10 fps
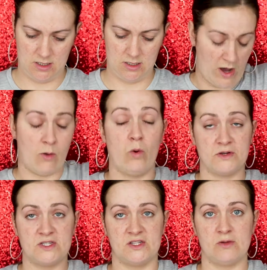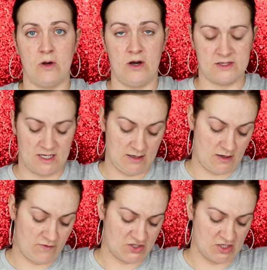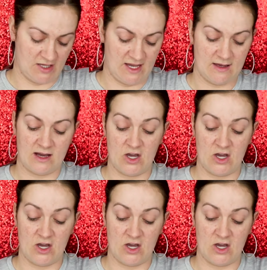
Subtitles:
what I wanted to order originally.